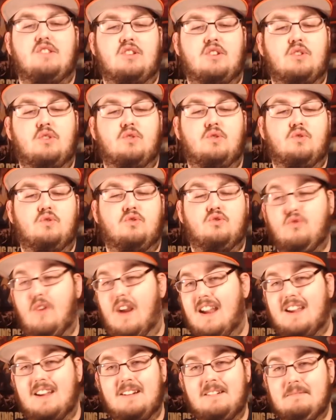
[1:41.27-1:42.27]
to
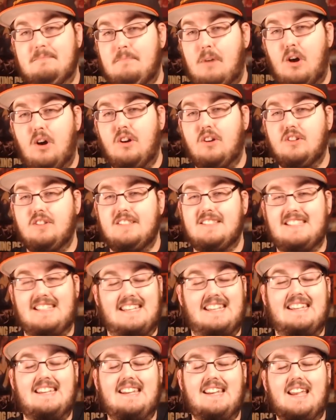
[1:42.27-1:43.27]
Dragon Ball
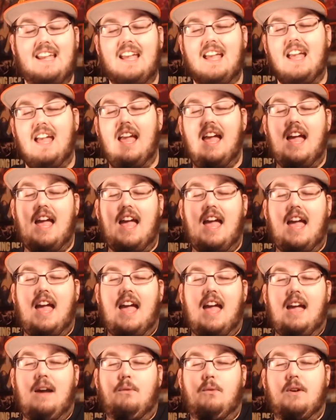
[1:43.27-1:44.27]
Z
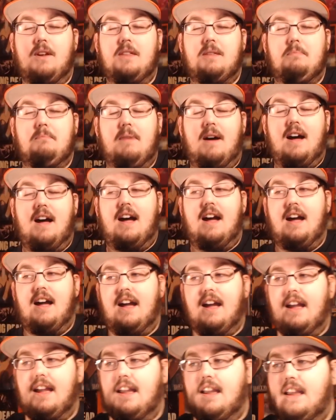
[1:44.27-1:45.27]
with
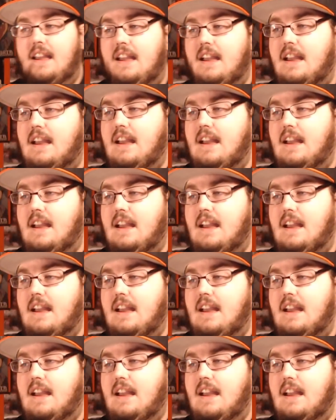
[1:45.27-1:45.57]
my...